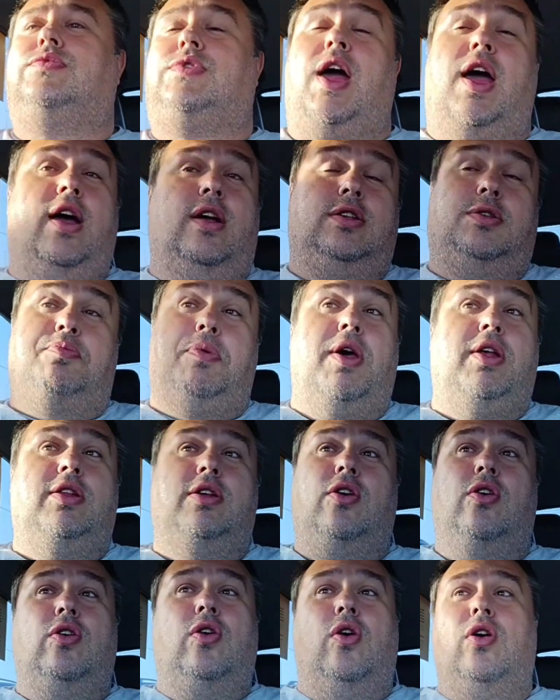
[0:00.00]
spend
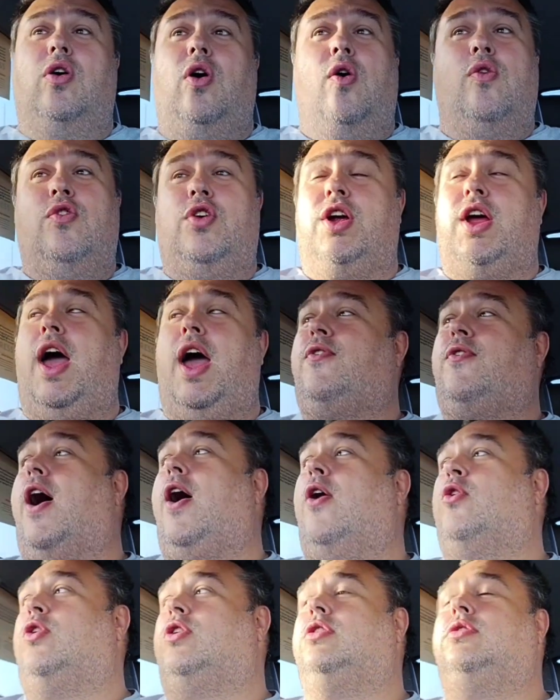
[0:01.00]
over a half
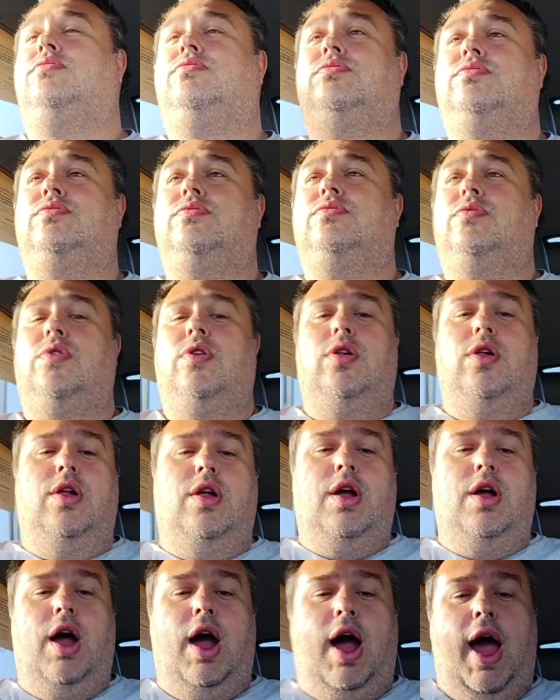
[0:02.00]
hour.
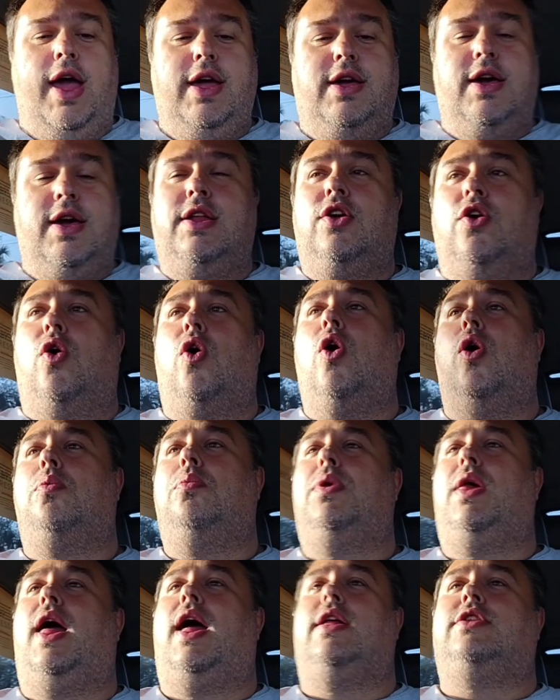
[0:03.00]
I get
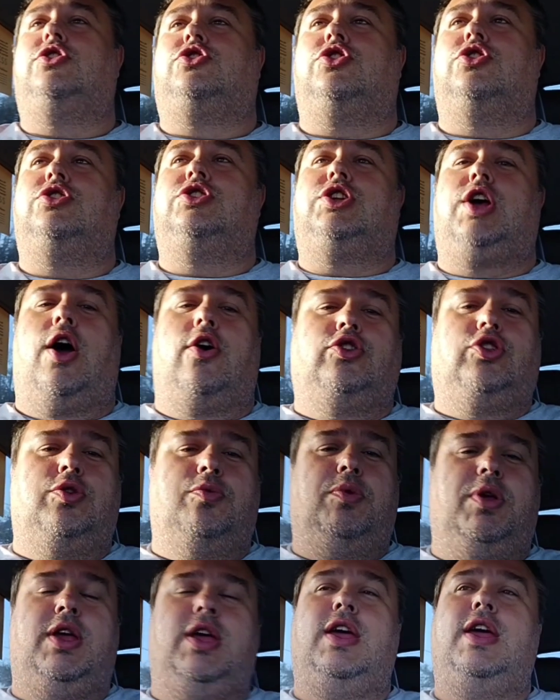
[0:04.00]
home, and turns out to
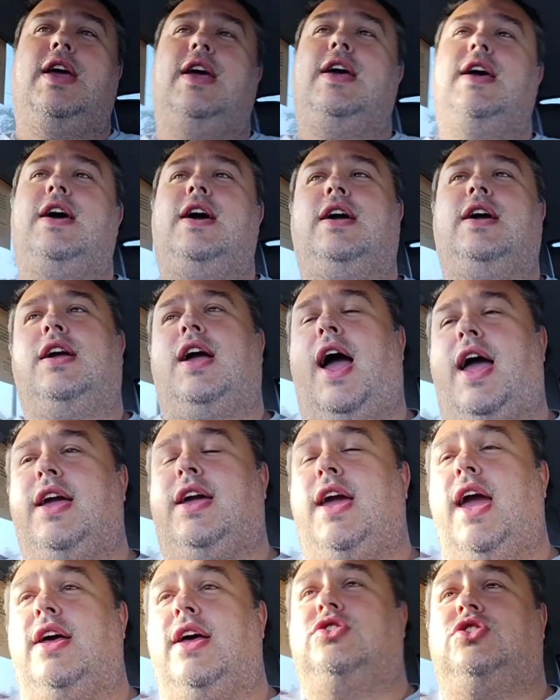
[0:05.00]
be guy
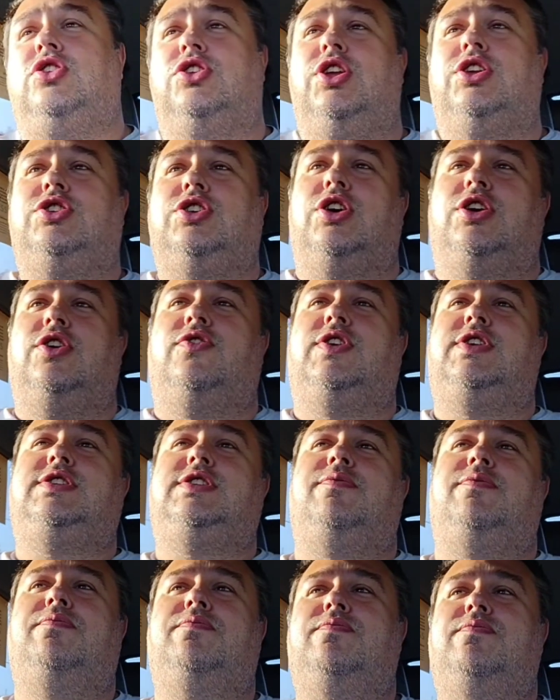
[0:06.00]
canceled the service
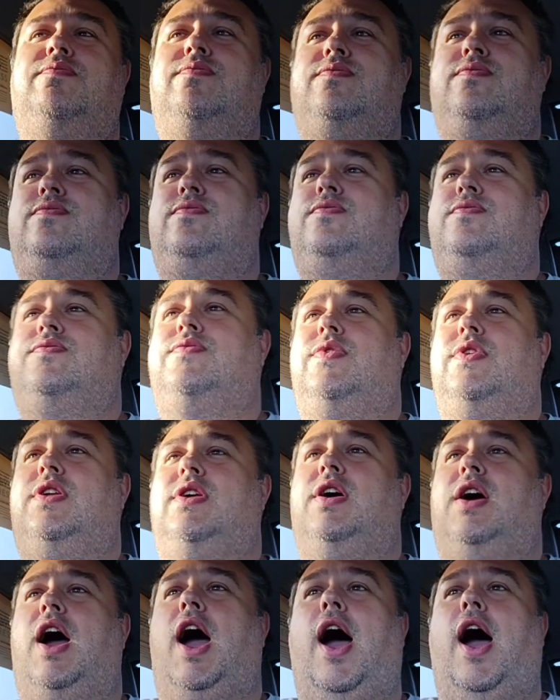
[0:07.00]

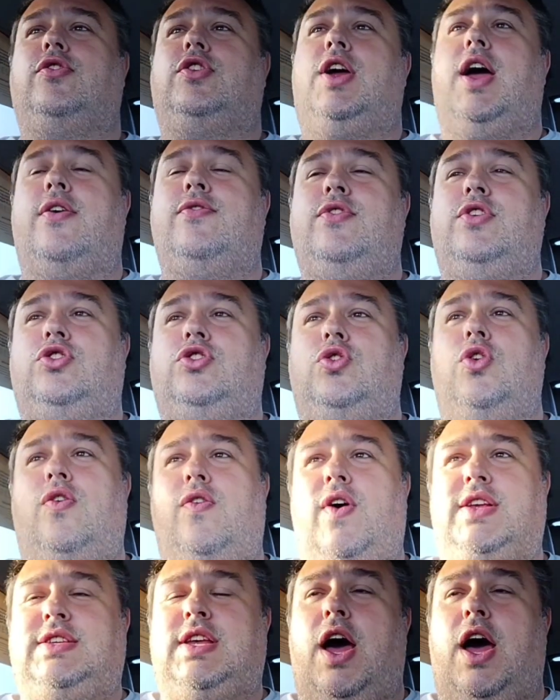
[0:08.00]
after having two of
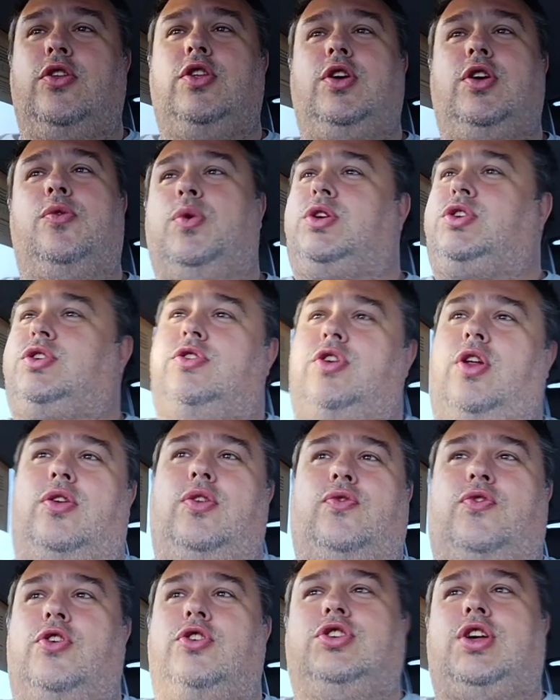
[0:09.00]
us out there, which, the
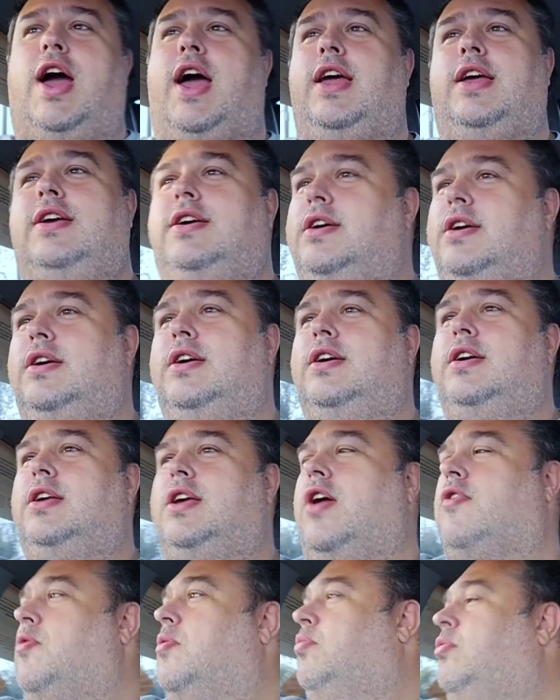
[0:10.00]
first guy
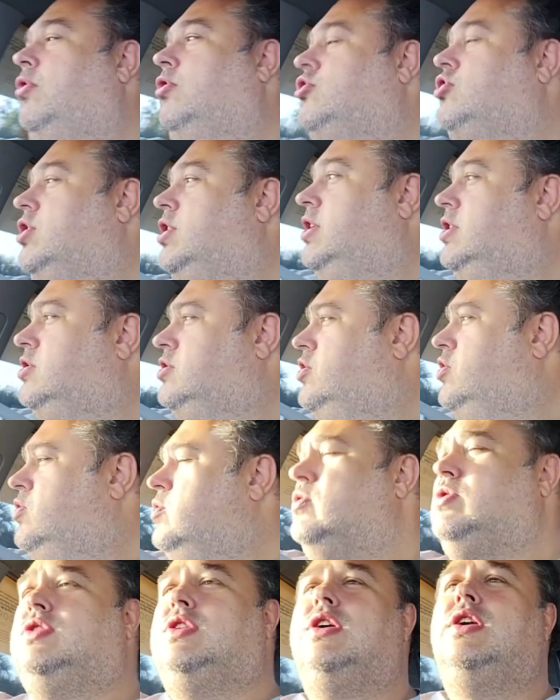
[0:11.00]
gave him bullshit
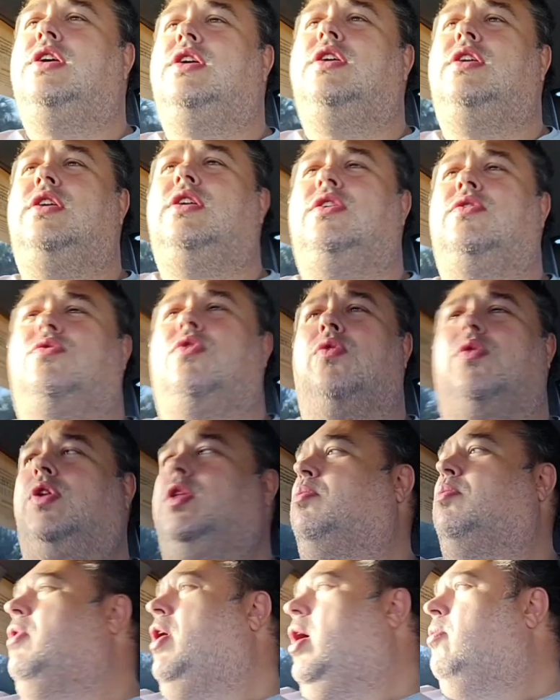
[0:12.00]
excuse for the
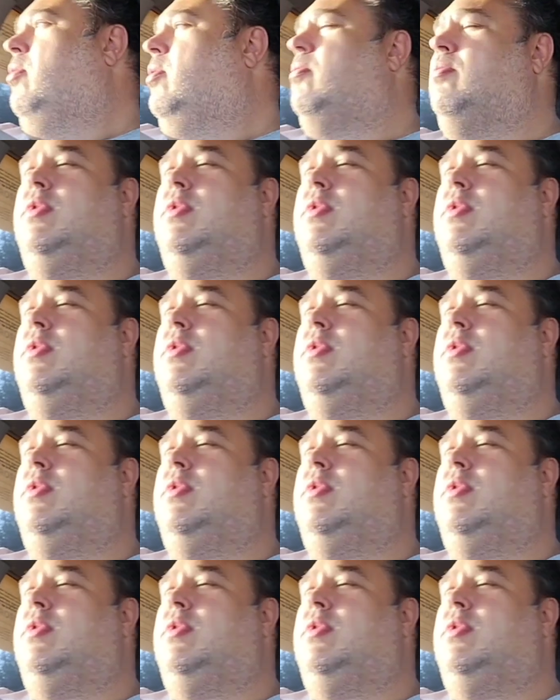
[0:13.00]
problem.